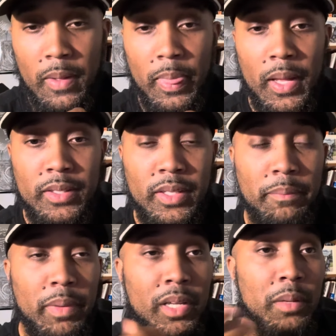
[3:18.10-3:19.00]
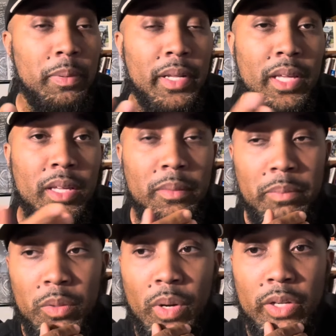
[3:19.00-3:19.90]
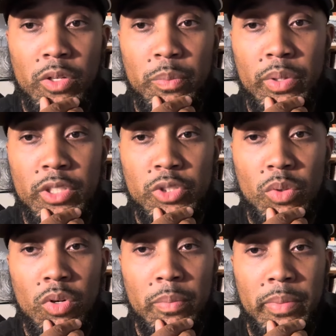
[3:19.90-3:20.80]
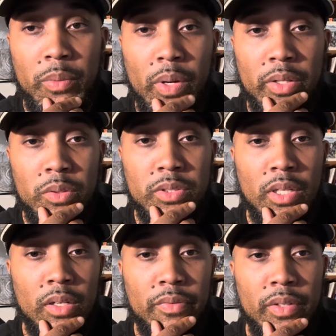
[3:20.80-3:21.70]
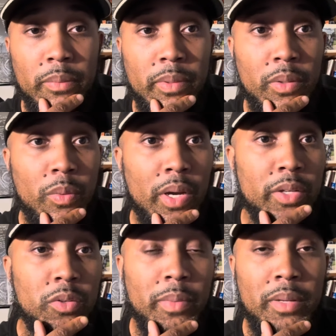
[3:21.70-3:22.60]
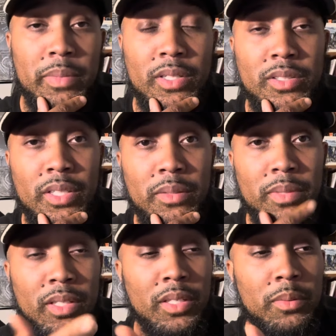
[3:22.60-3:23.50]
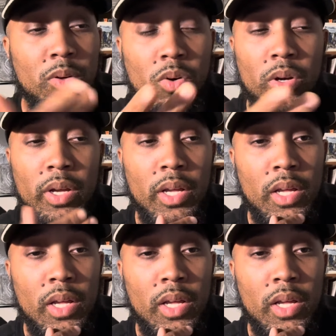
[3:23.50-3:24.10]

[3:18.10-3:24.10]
I think Baylor played BYU pretty strong. BYU still undefeated. BYU may be a team that keep going.